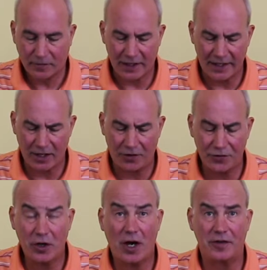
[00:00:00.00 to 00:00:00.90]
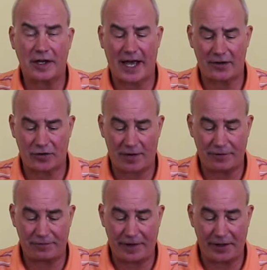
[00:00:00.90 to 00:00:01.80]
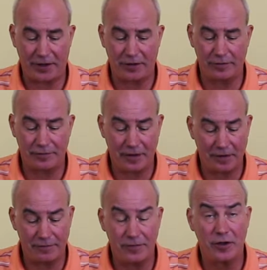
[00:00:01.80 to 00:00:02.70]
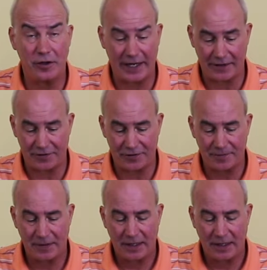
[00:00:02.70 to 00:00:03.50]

It could also cause a catastrophic failure of your lens.